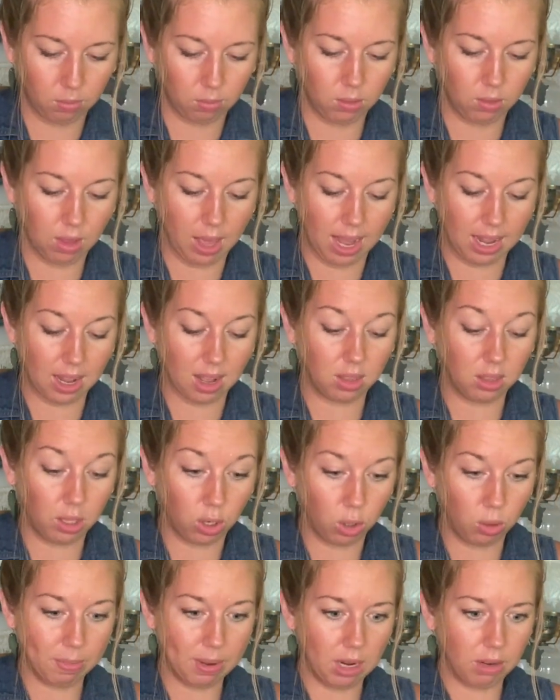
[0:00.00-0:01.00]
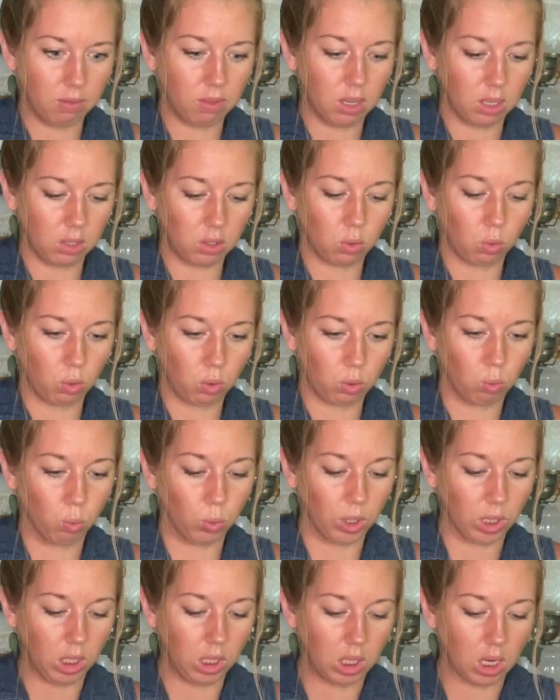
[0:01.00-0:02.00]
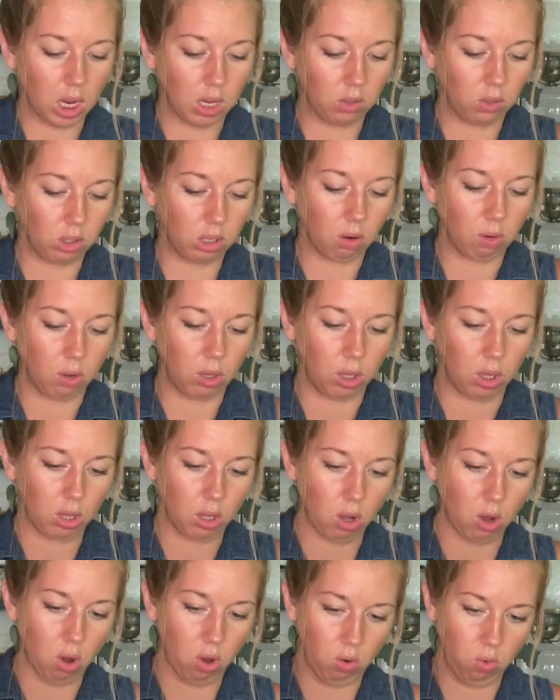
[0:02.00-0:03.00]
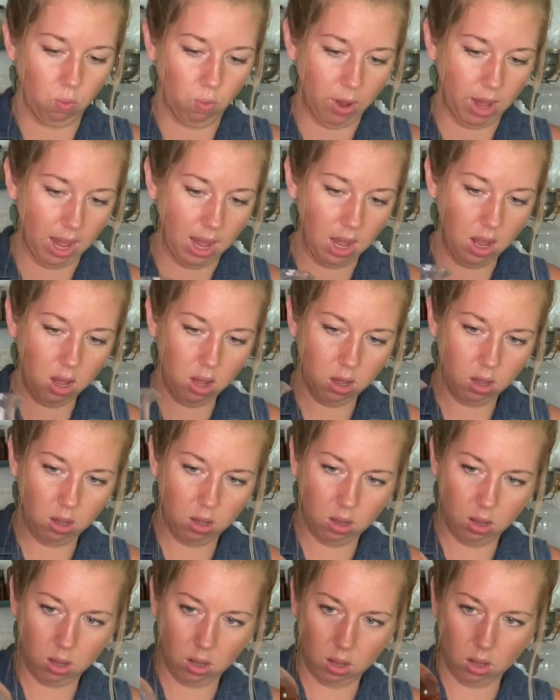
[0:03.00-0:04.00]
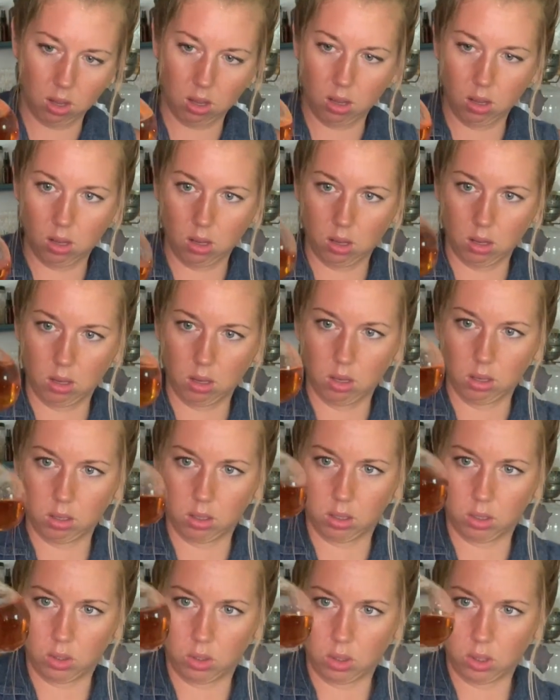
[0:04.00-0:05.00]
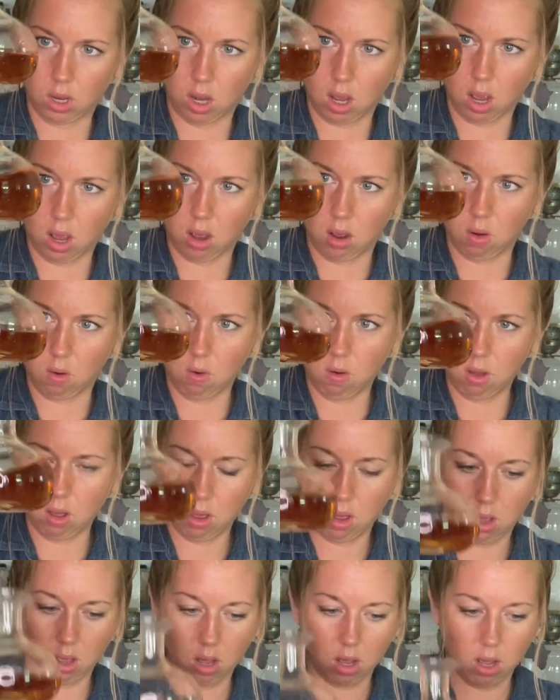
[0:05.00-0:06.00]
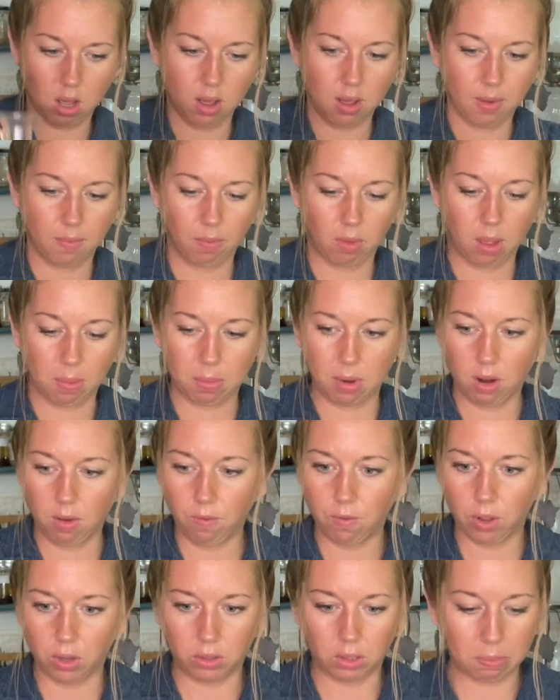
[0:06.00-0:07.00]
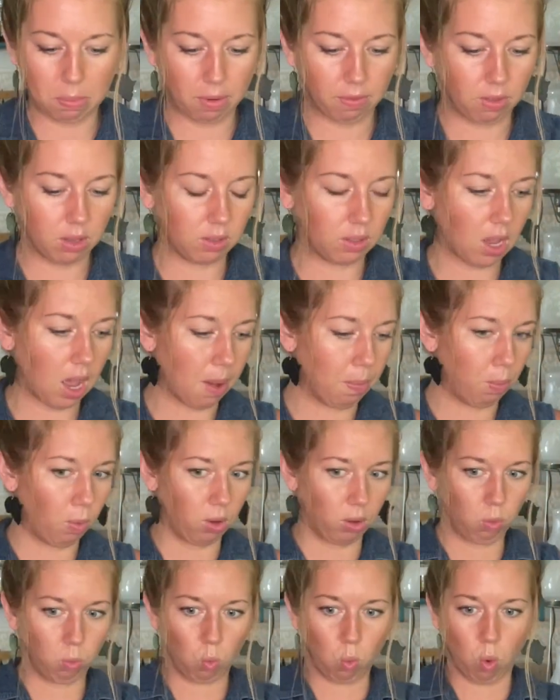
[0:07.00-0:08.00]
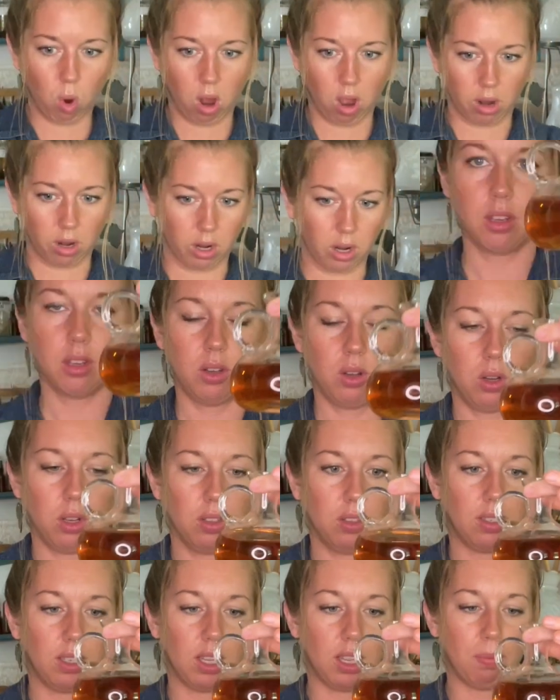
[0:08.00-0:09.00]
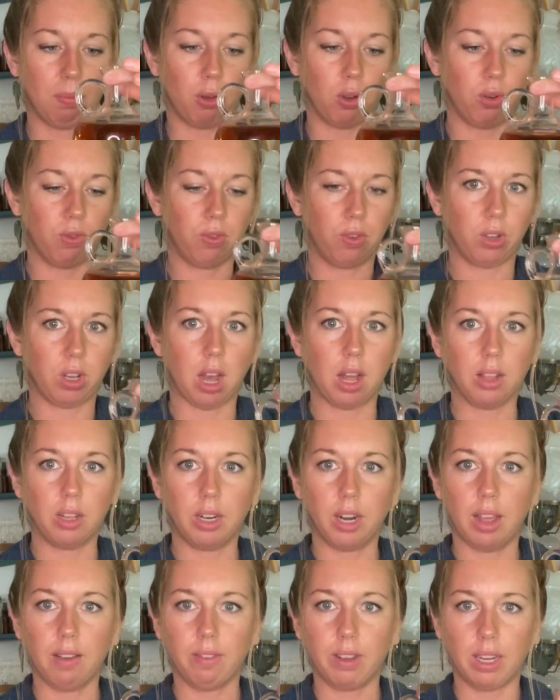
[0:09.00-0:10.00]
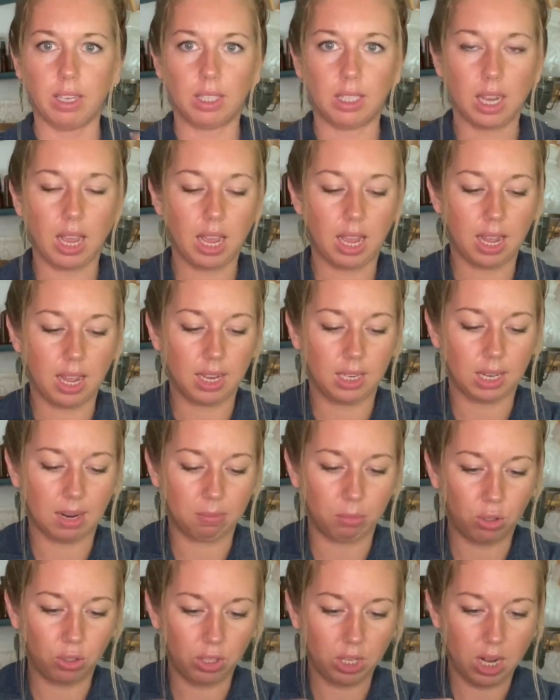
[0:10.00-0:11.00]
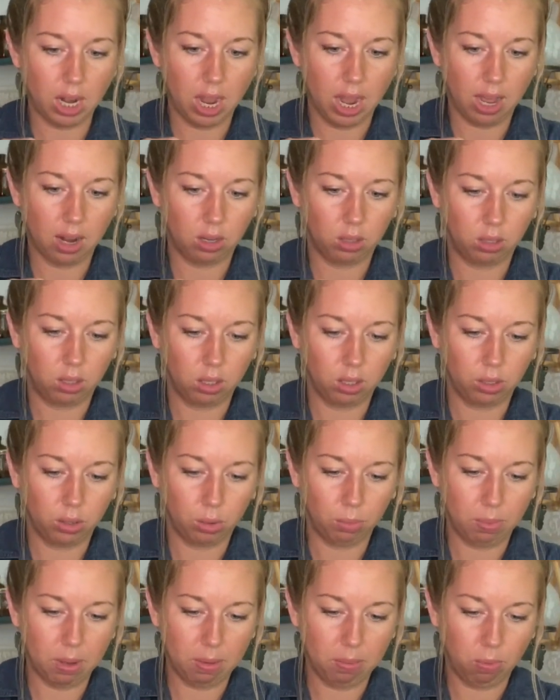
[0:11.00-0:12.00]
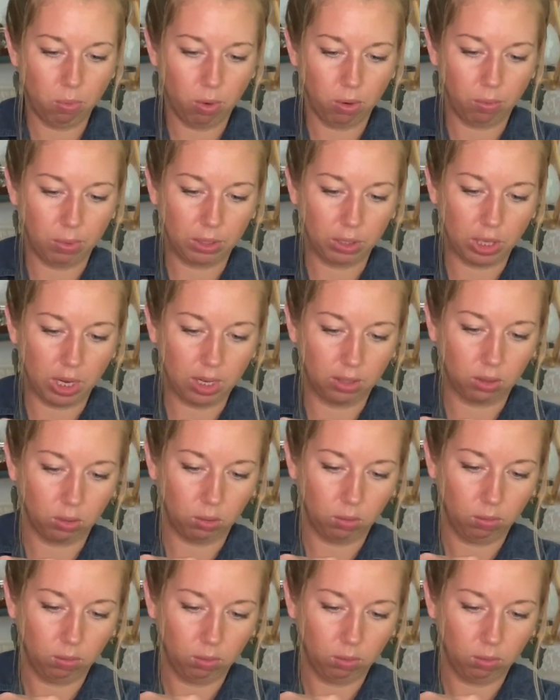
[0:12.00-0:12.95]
Like a little bit of this really does go a long way. So I'm gonna fill some of this up with water. You can see the beautiful color of it, and I'm just gonna add a little bit more witch hazel.